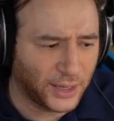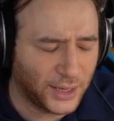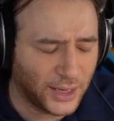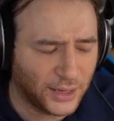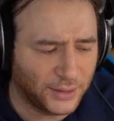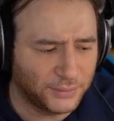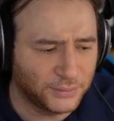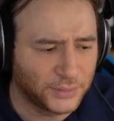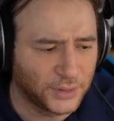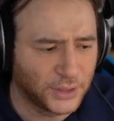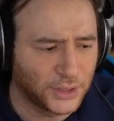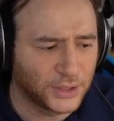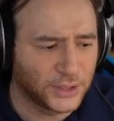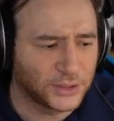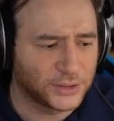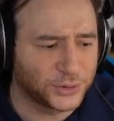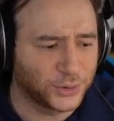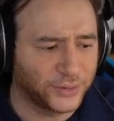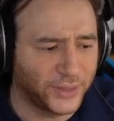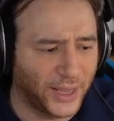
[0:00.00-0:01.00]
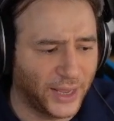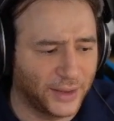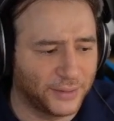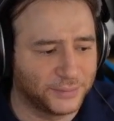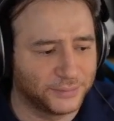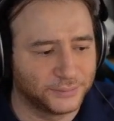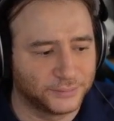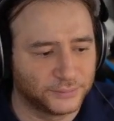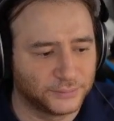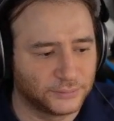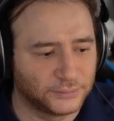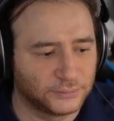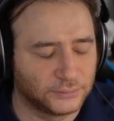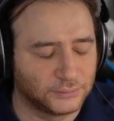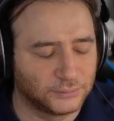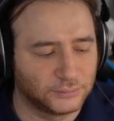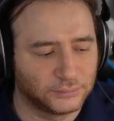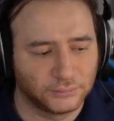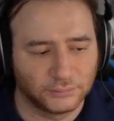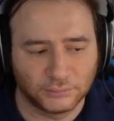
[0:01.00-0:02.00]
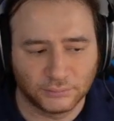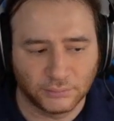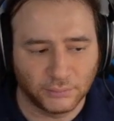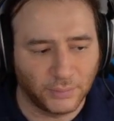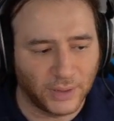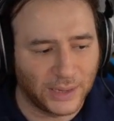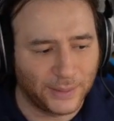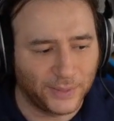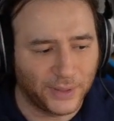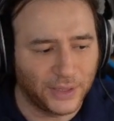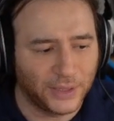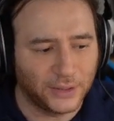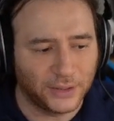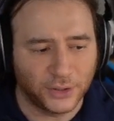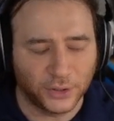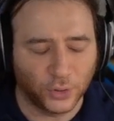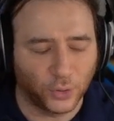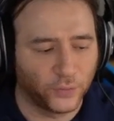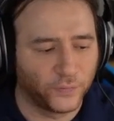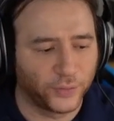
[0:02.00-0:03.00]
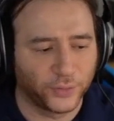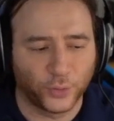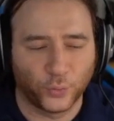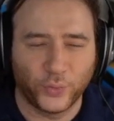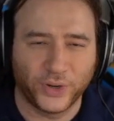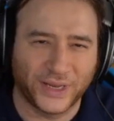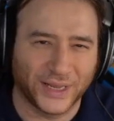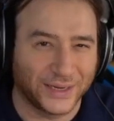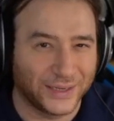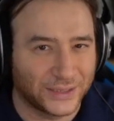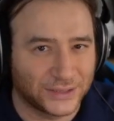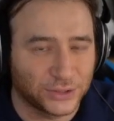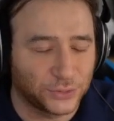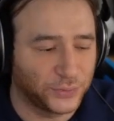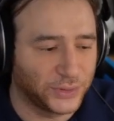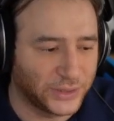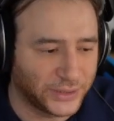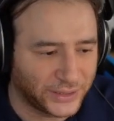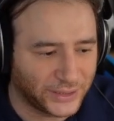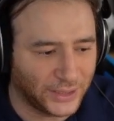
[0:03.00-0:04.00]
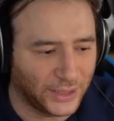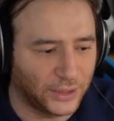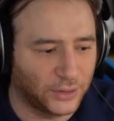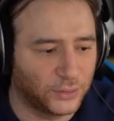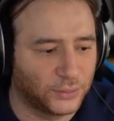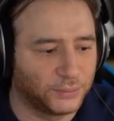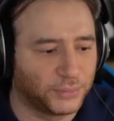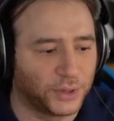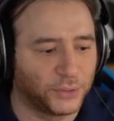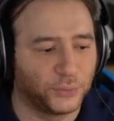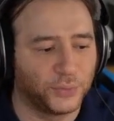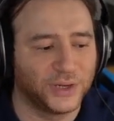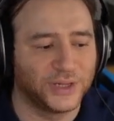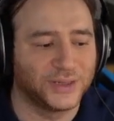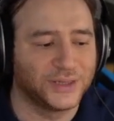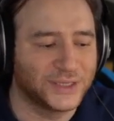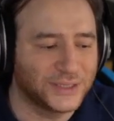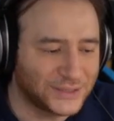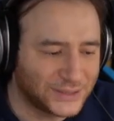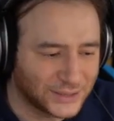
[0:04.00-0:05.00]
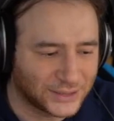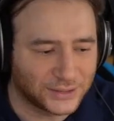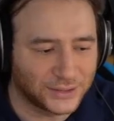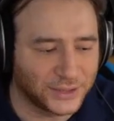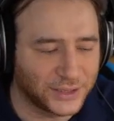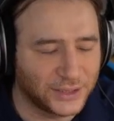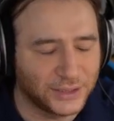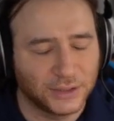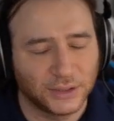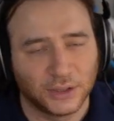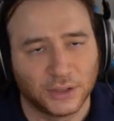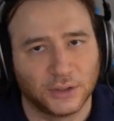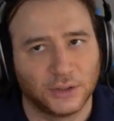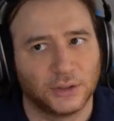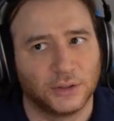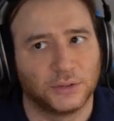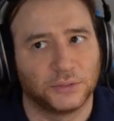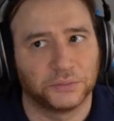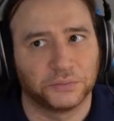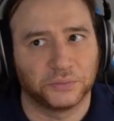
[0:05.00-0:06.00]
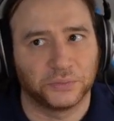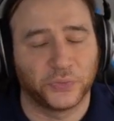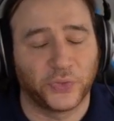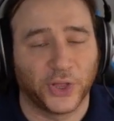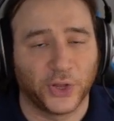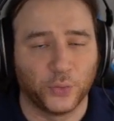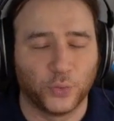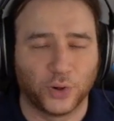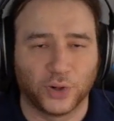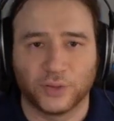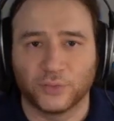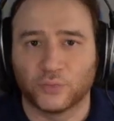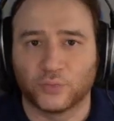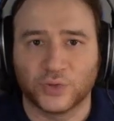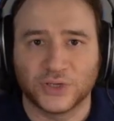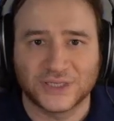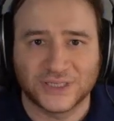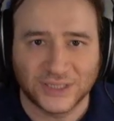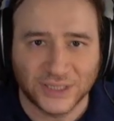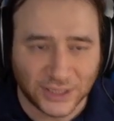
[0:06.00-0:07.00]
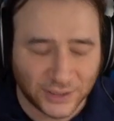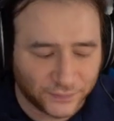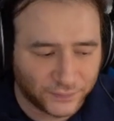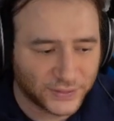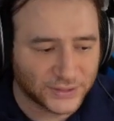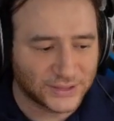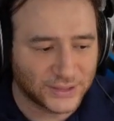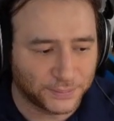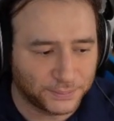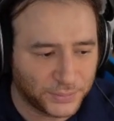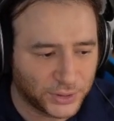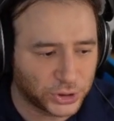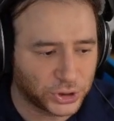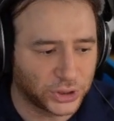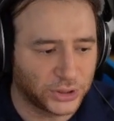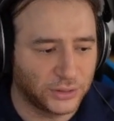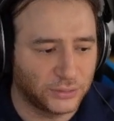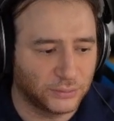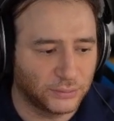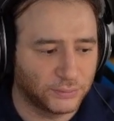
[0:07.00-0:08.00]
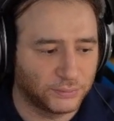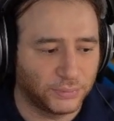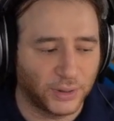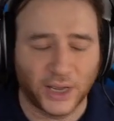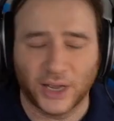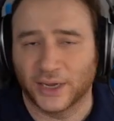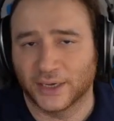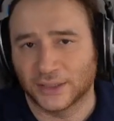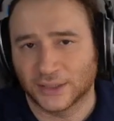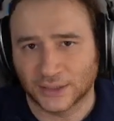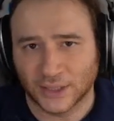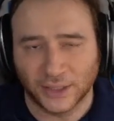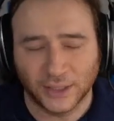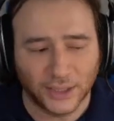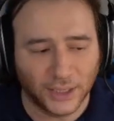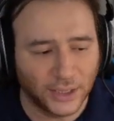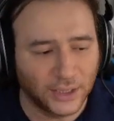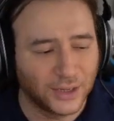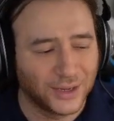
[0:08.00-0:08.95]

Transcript: M so that maybe, you know, over the weekend doesn't really count. But realistically, they will receive the submission by Sunday.